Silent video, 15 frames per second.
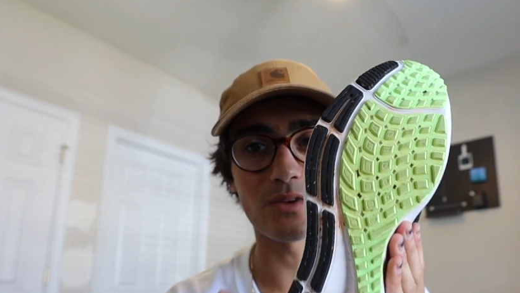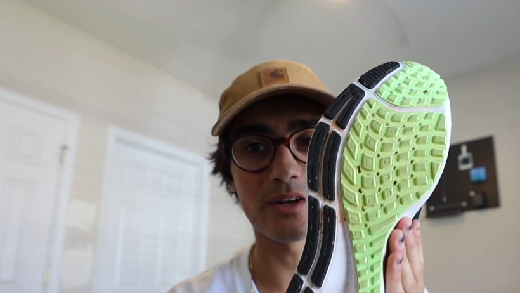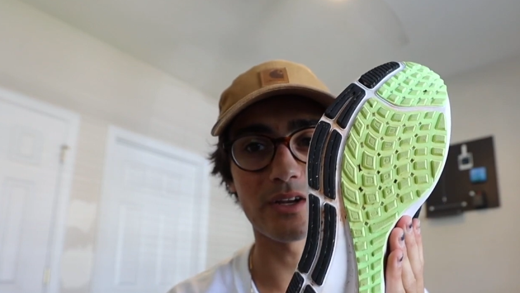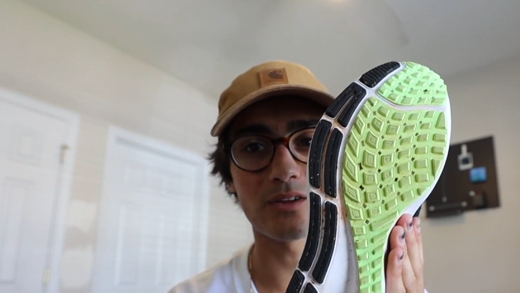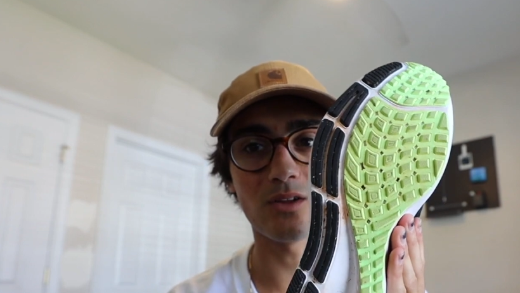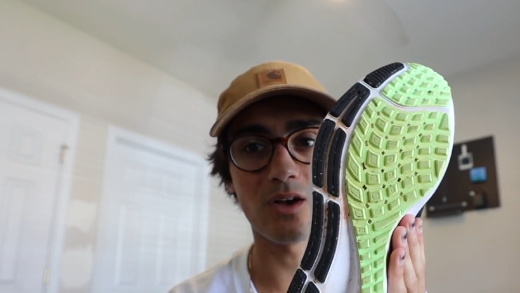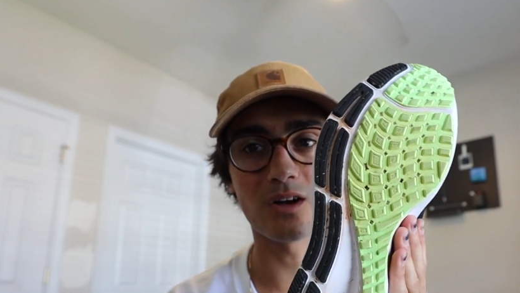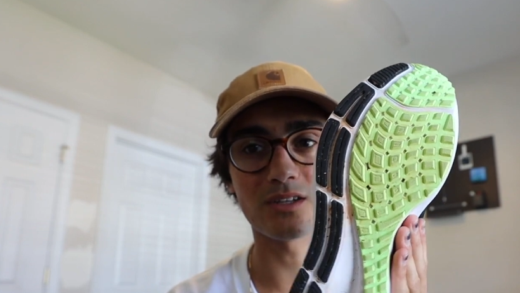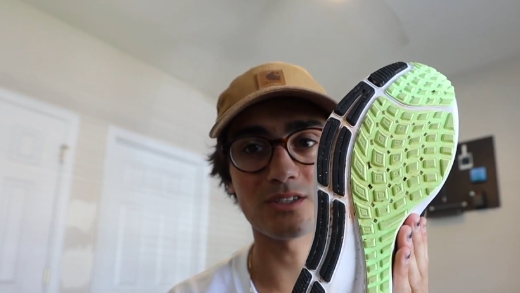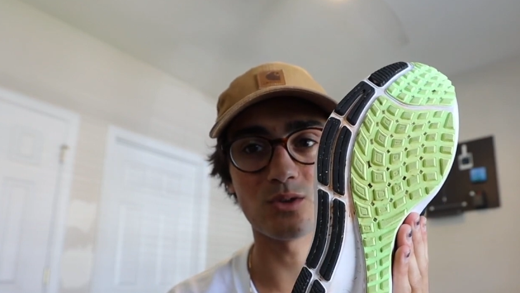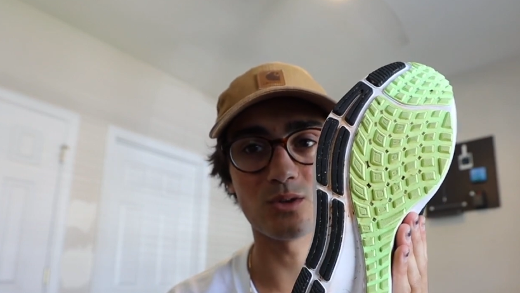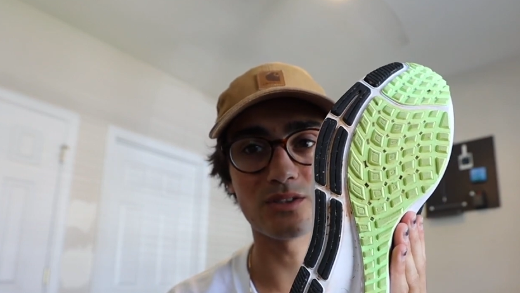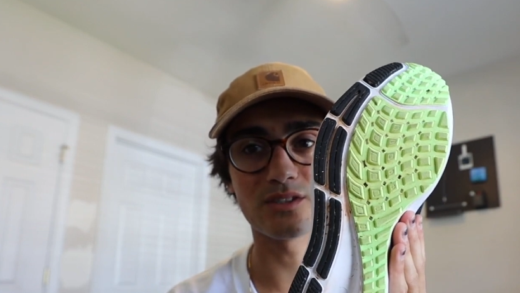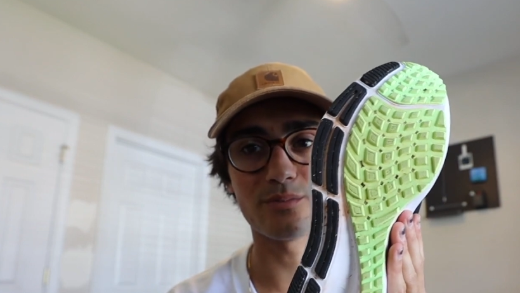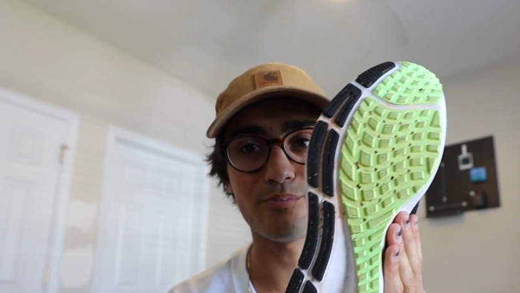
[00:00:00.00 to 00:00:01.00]
running along
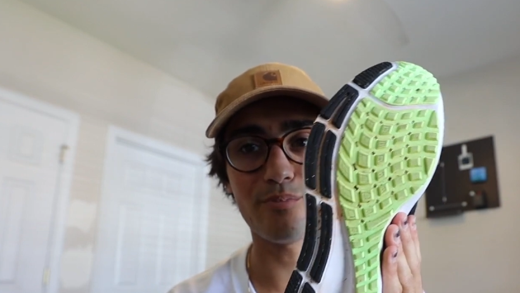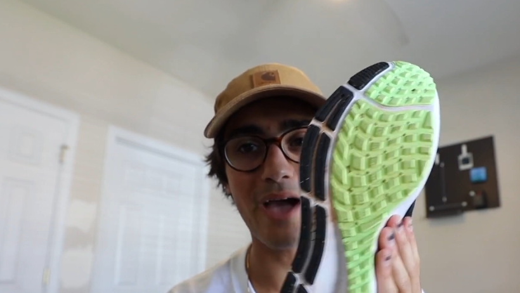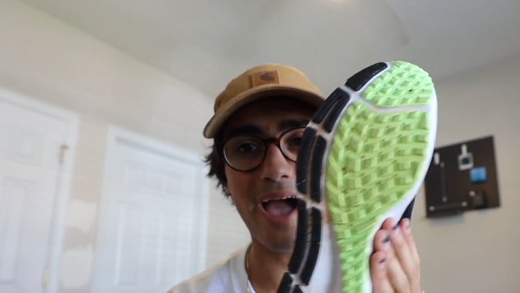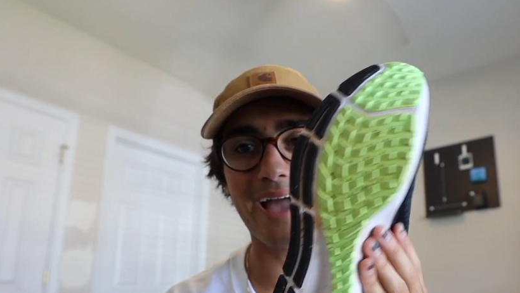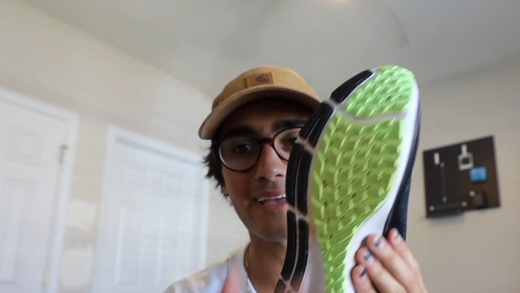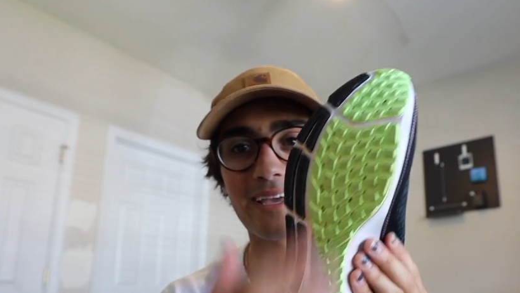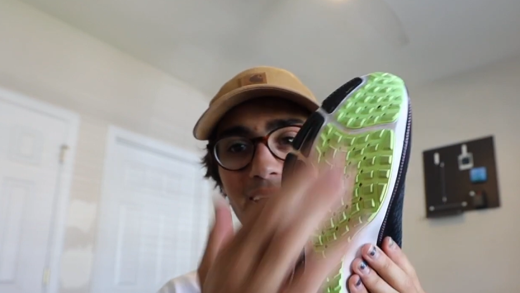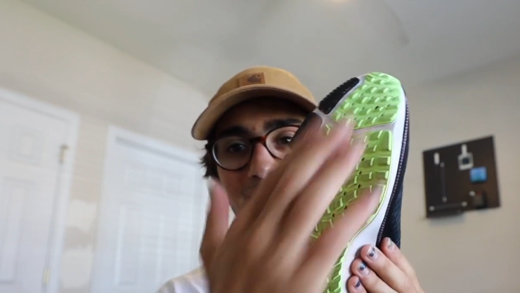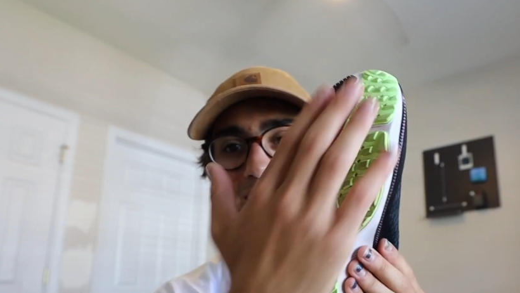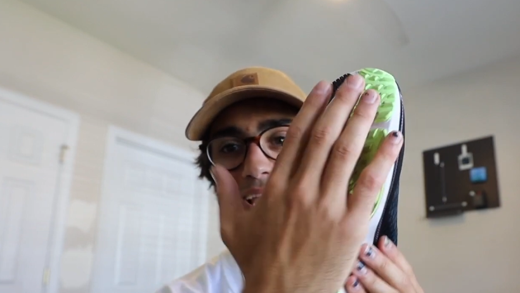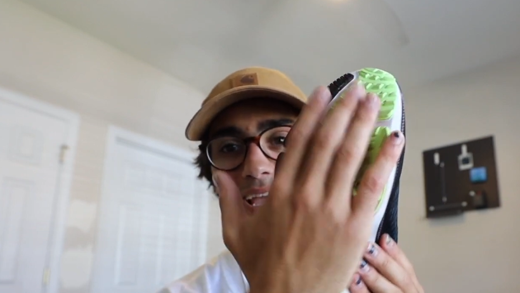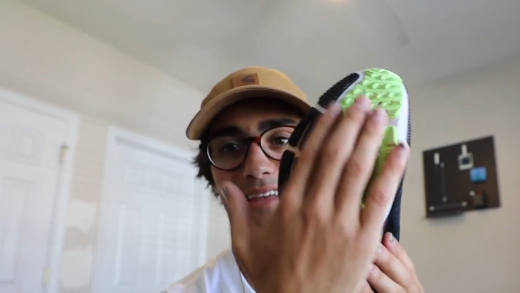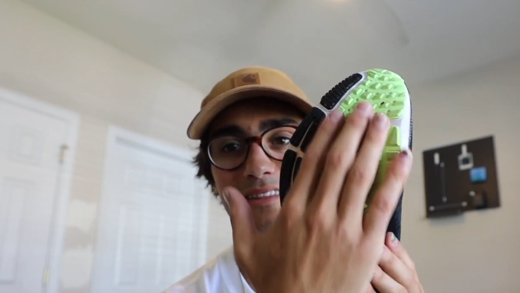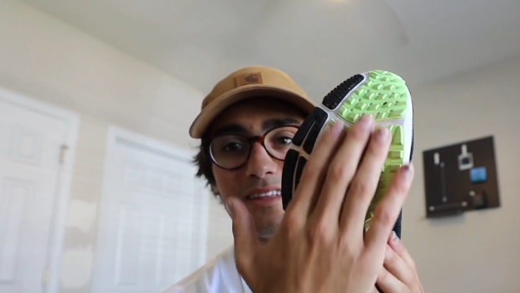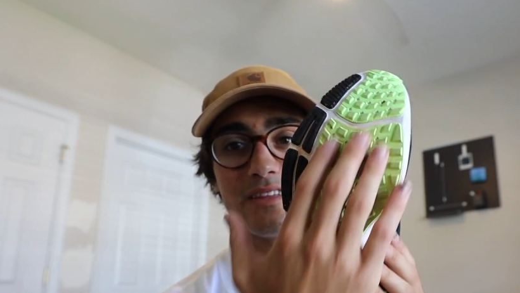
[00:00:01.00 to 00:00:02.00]
towards the back,
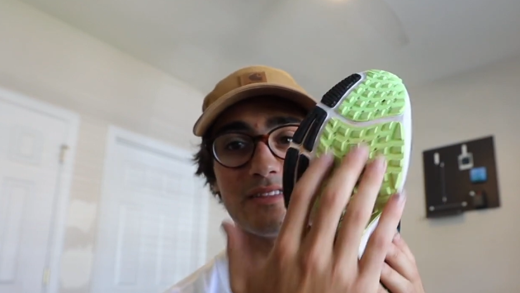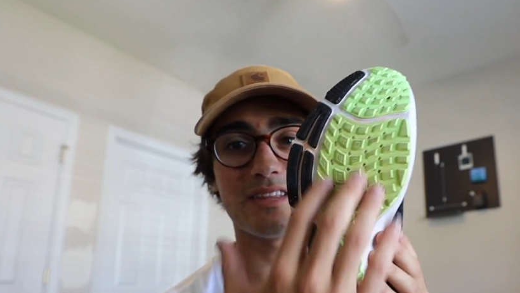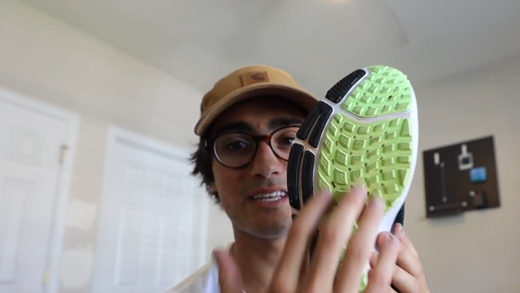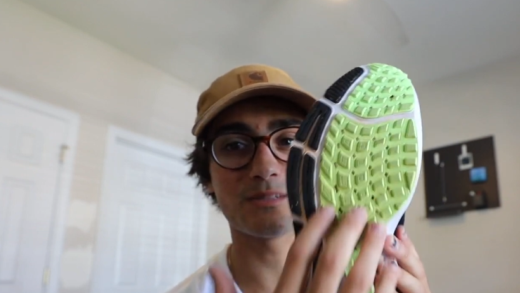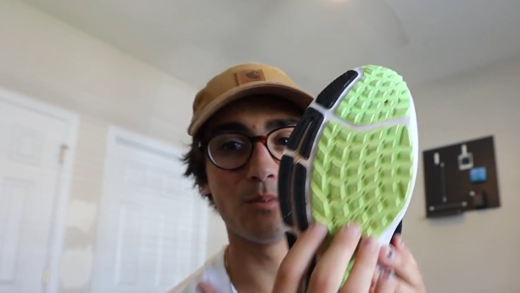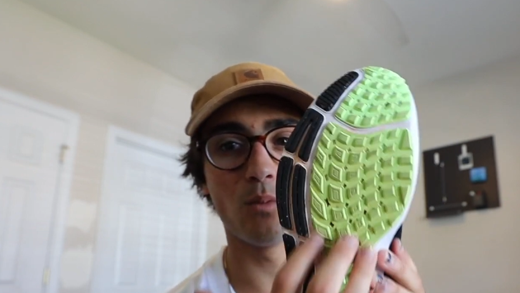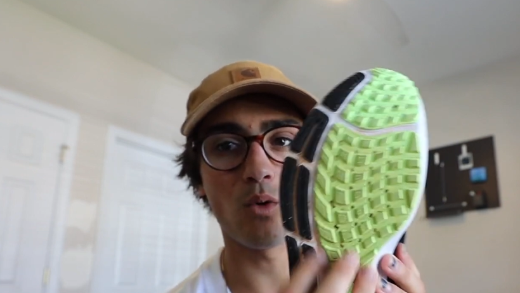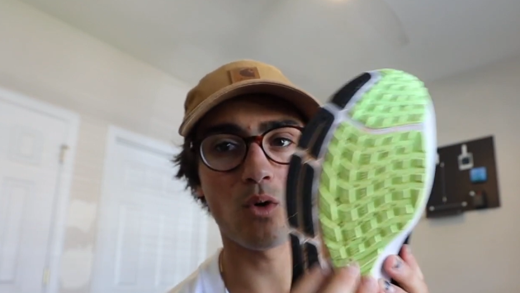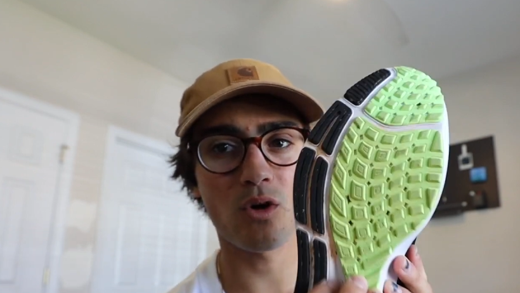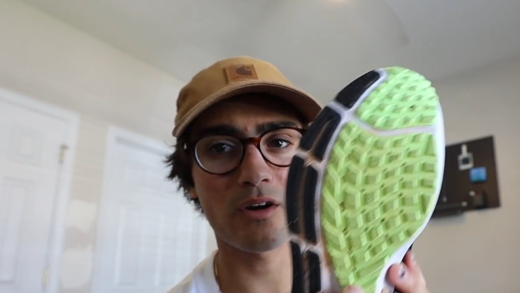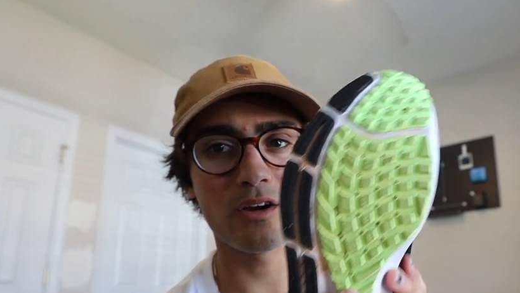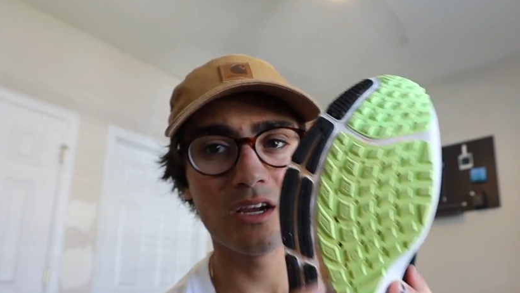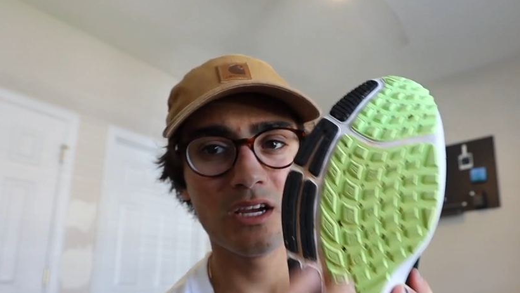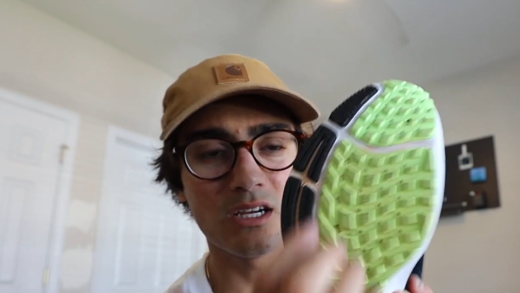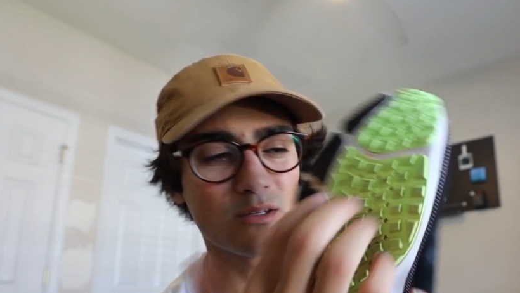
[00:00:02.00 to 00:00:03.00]
and then this
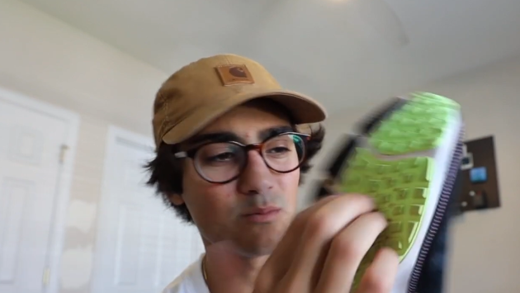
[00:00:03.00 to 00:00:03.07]
more,